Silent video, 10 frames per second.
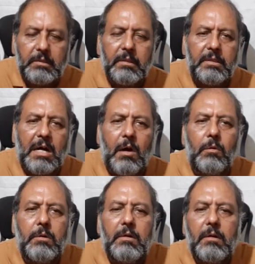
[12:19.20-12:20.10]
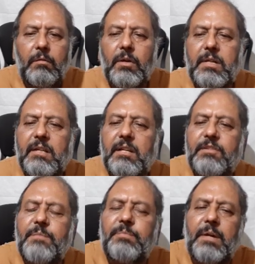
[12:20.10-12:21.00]
Now, what are the
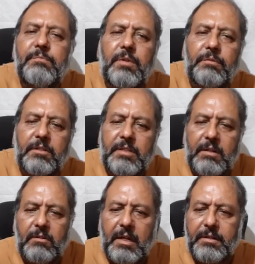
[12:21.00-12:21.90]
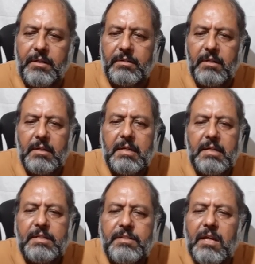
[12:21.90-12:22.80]
symptoms of the cellulitis?
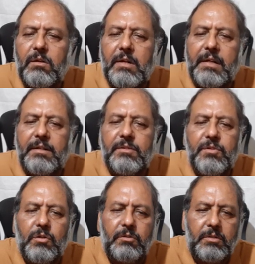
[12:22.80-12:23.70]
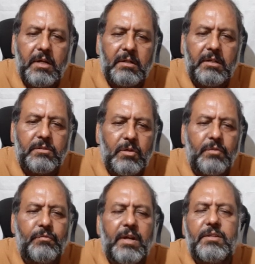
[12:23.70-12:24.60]
Cellulitis usually occurs on
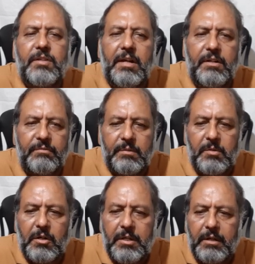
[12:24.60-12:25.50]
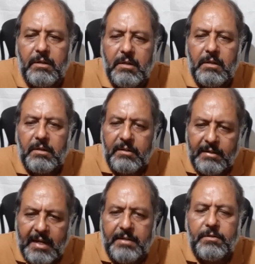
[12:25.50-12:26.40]
one side of the body:
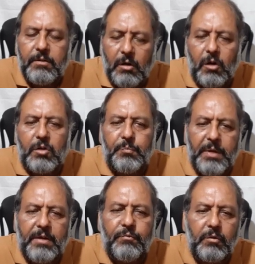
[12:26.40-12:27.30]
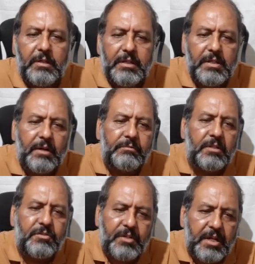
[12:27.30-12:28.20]
red, hot, painful area of the
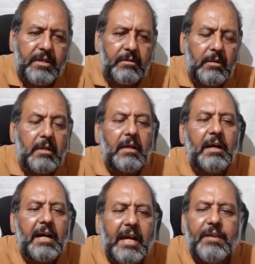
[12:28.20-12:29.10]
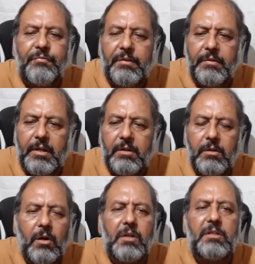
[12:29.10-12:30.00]
skin, high fever
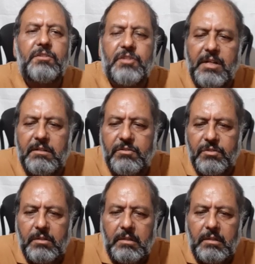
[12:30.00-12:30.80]
or the chills,